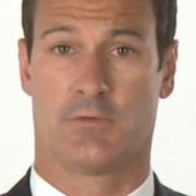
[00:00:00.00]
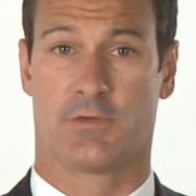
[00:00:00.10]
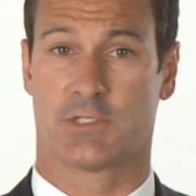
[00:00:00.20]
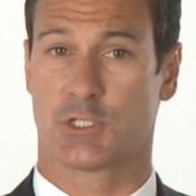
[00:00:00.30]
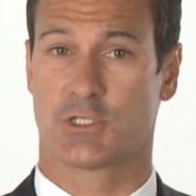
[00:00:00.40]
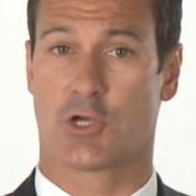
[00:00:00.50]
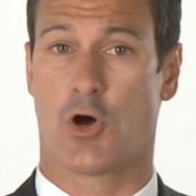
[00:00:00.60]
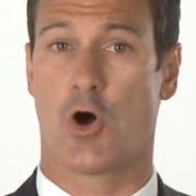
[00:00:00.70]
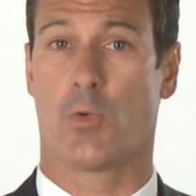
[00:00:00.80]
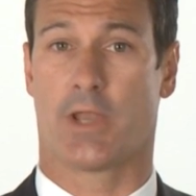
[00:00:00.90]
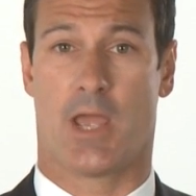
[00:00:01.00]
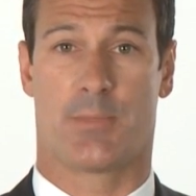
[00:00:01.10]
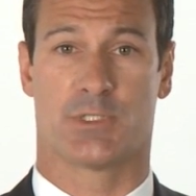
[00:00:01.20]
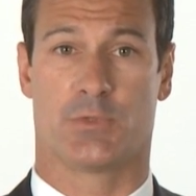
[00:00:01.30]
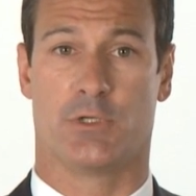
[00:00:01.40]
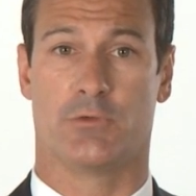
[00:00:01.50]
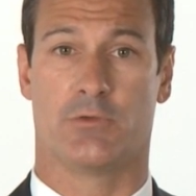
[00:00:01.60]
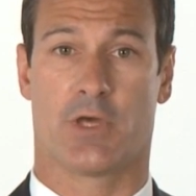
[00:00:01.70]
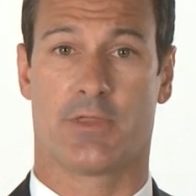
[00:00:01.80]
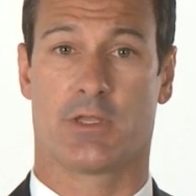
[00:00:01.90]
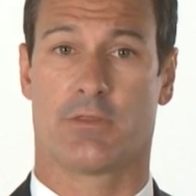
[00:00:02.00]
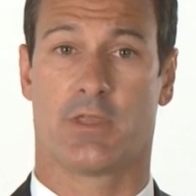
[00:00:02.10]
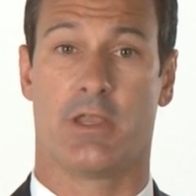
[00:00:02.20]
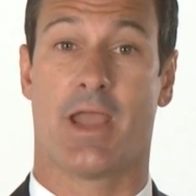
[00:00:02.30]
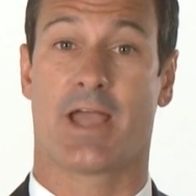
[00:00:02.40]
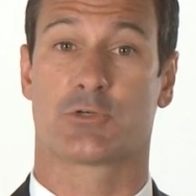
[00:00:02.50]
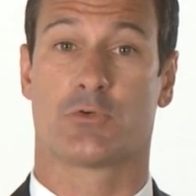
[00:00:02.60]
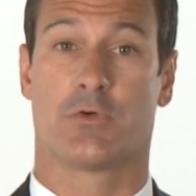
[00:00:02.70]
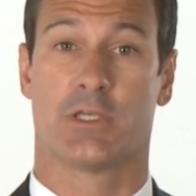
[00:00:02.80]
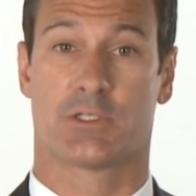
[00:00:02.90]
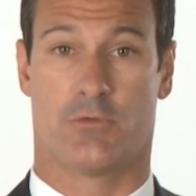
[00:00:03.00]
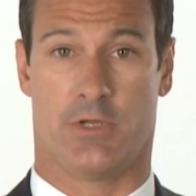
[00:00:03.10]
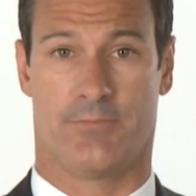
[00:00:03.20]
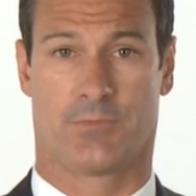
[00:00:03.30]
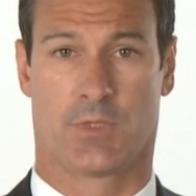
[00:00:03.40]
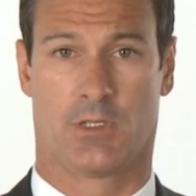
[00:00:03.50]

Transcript: Physicians call what happens when you do nothing the natural history.